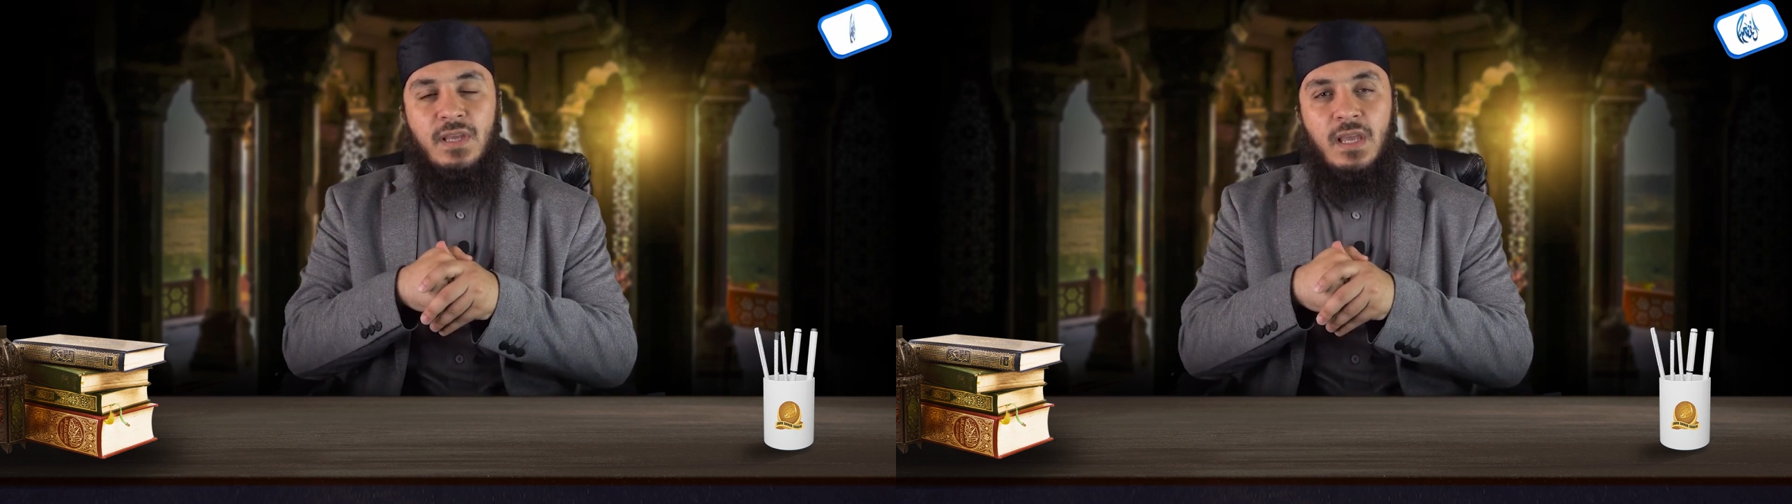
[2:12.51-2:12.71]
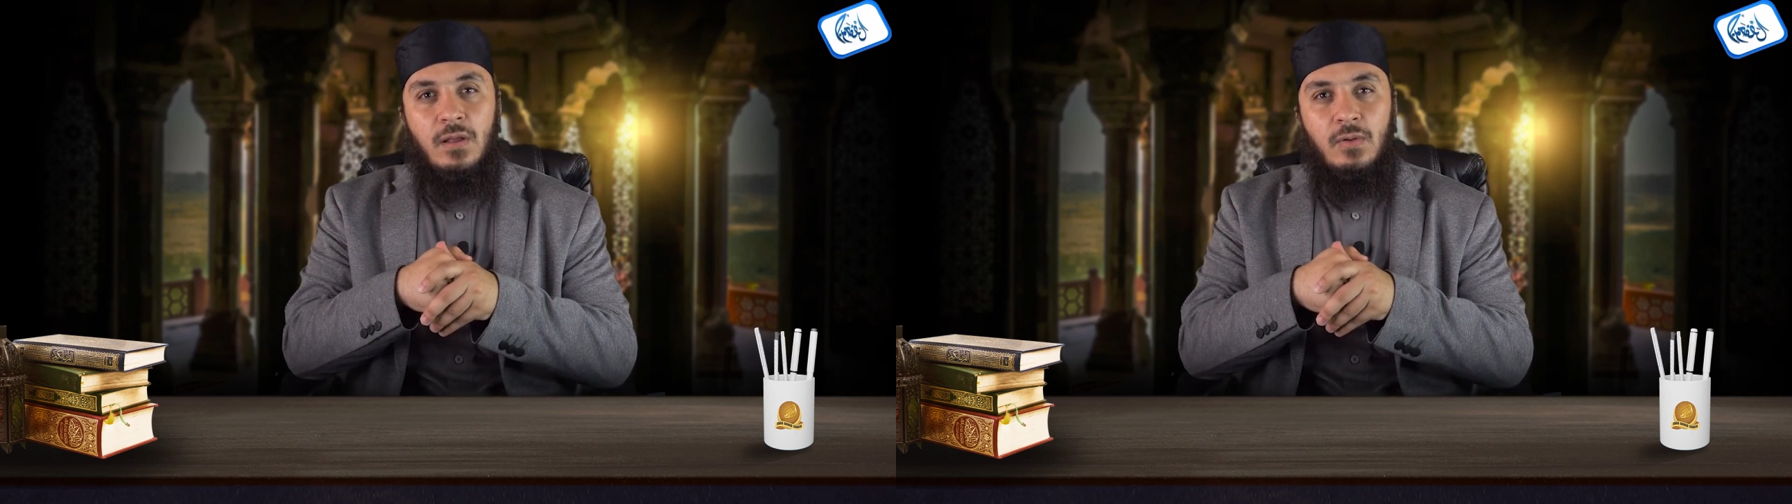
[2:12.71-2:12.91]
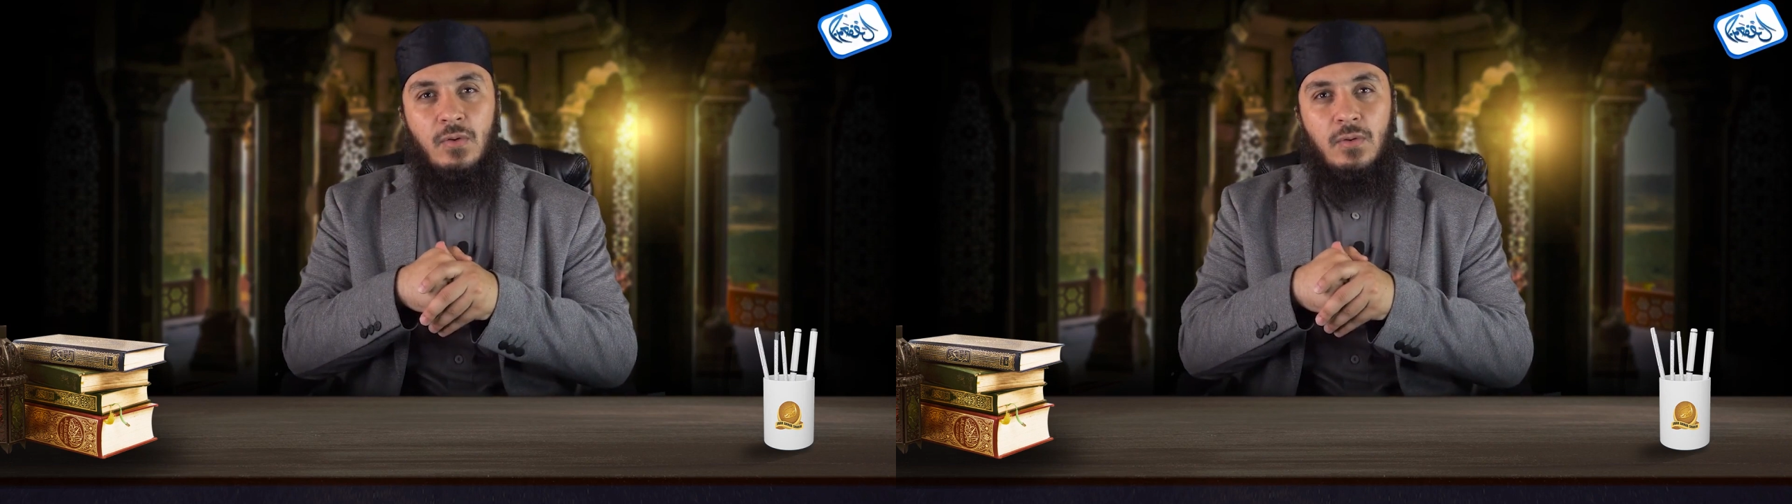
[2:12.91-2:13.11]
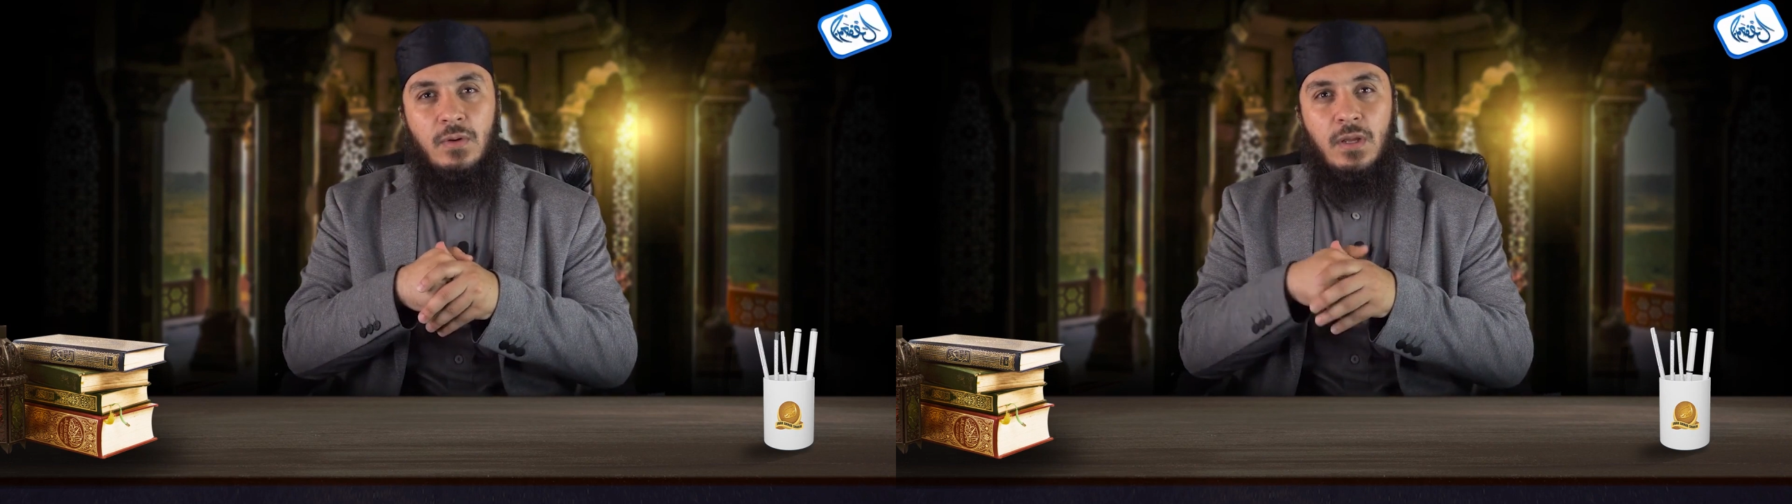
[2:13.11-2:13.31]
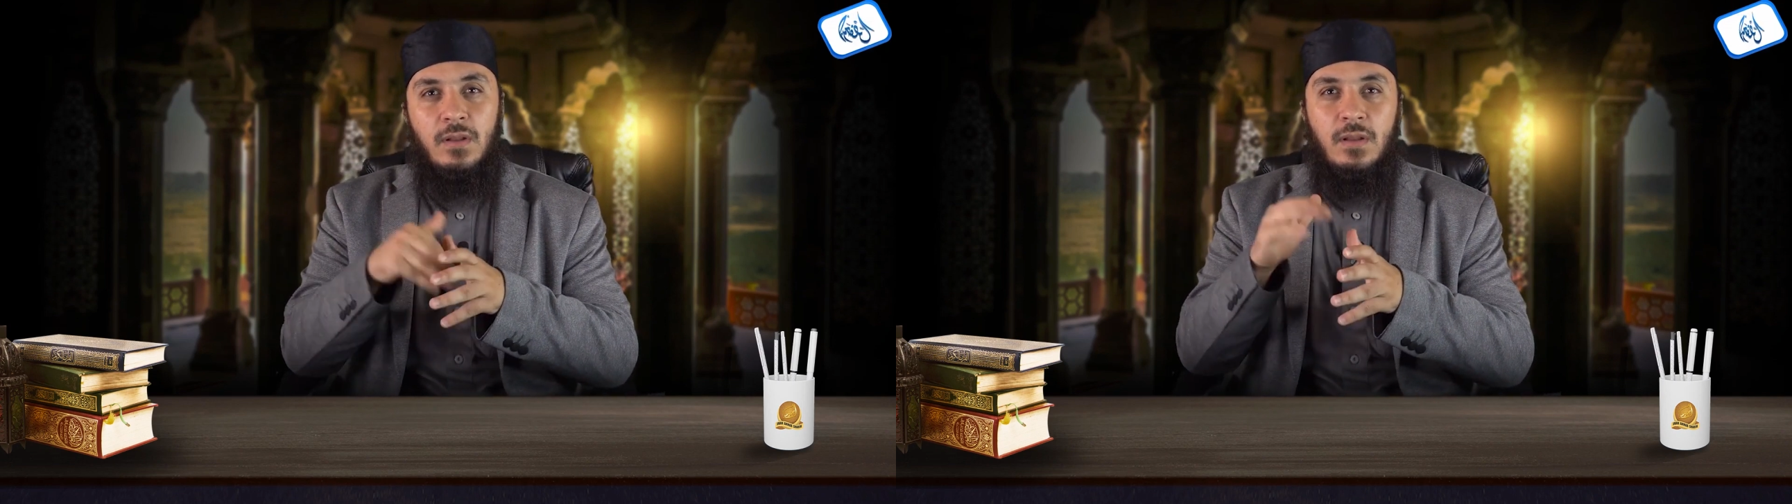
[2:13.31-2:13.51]
kilo
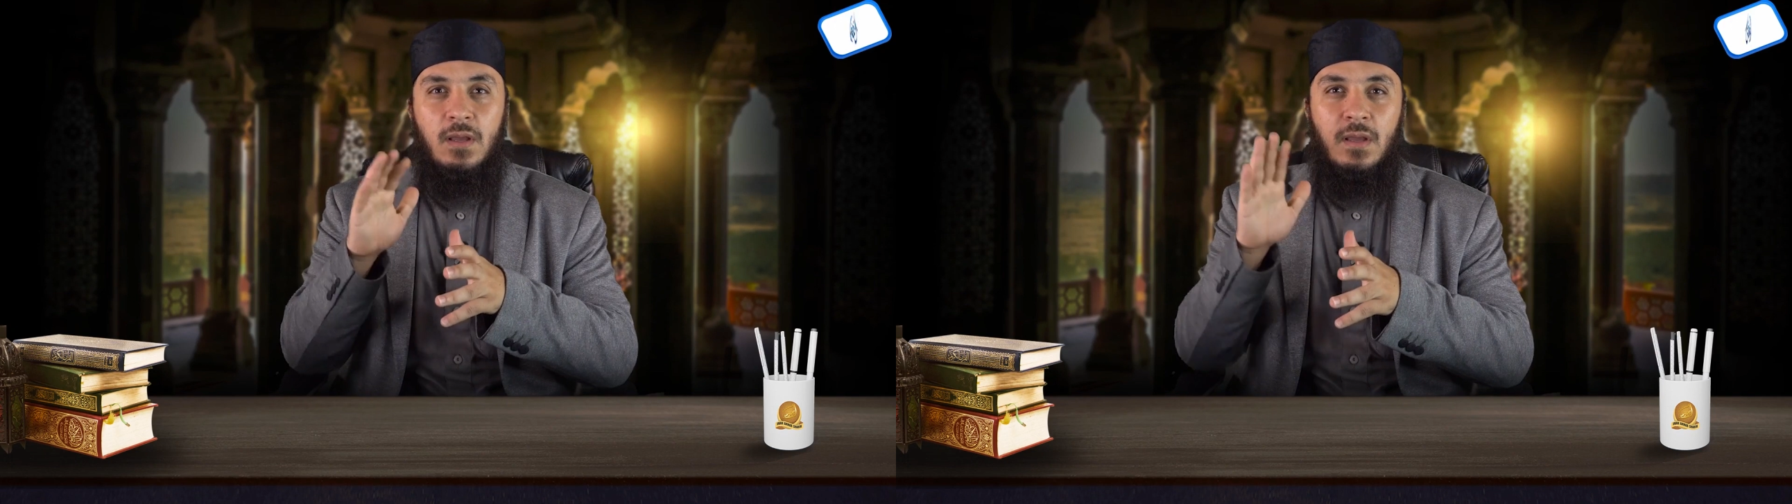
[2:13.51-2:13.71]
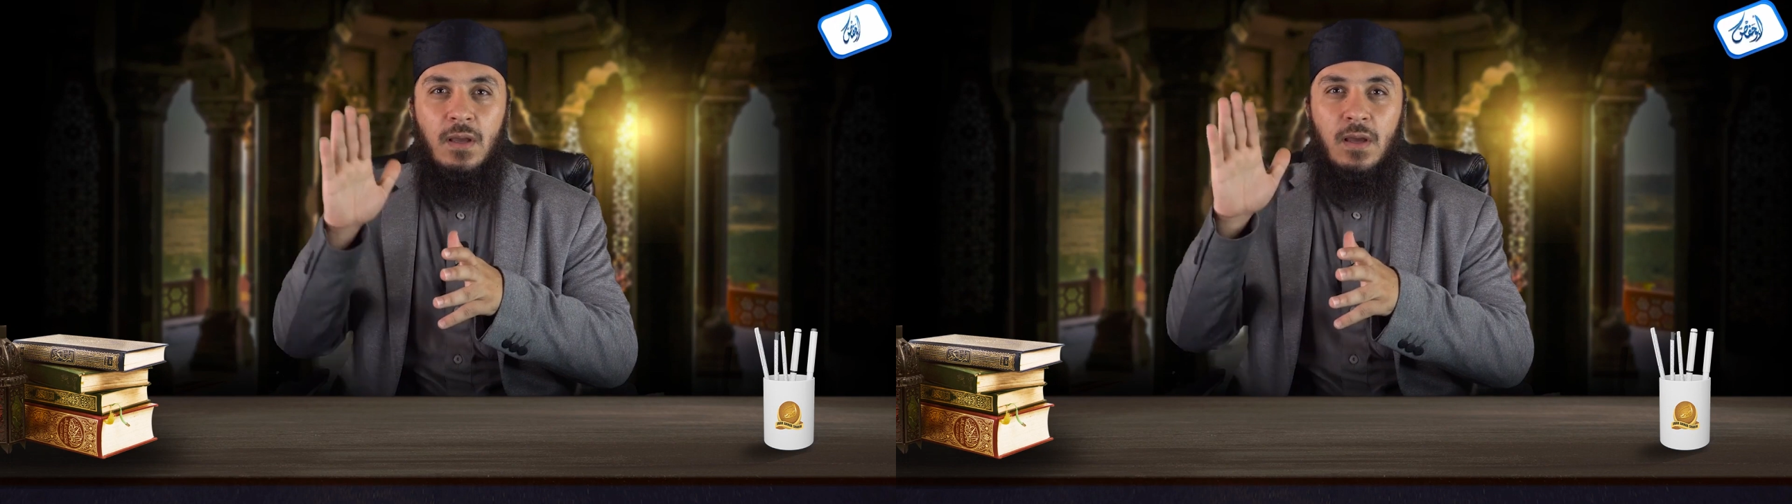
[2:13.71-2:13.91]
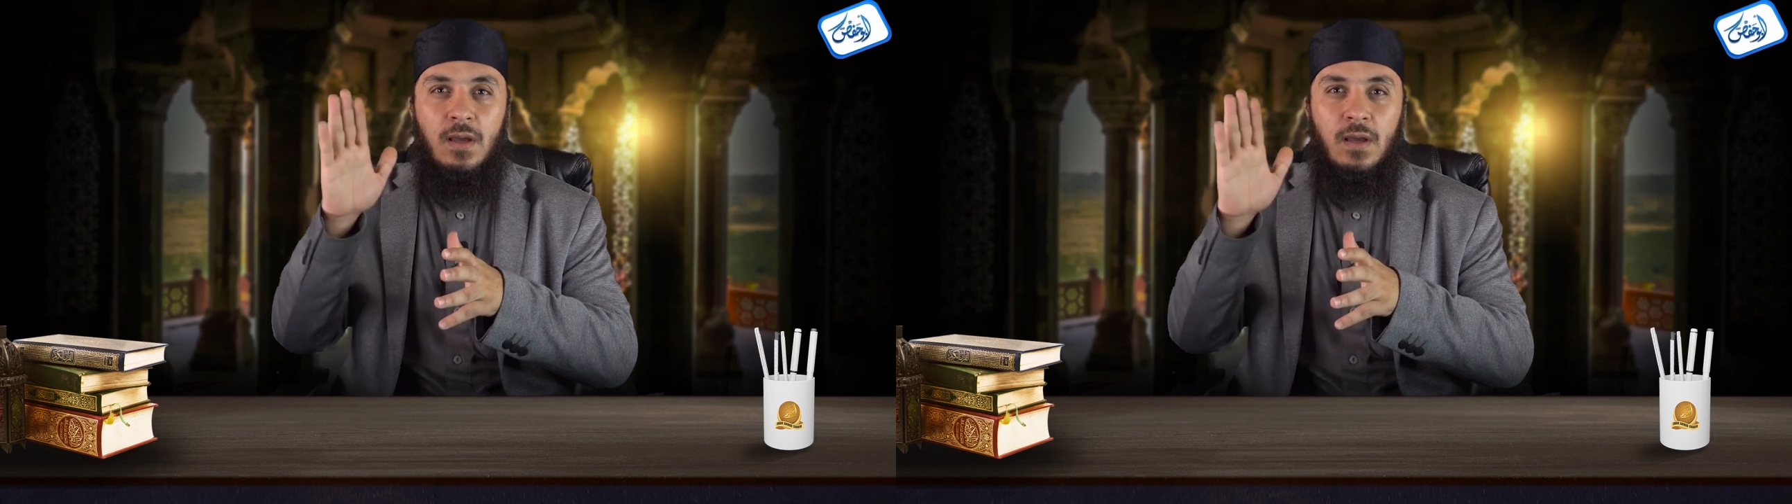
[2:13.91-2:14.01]
in the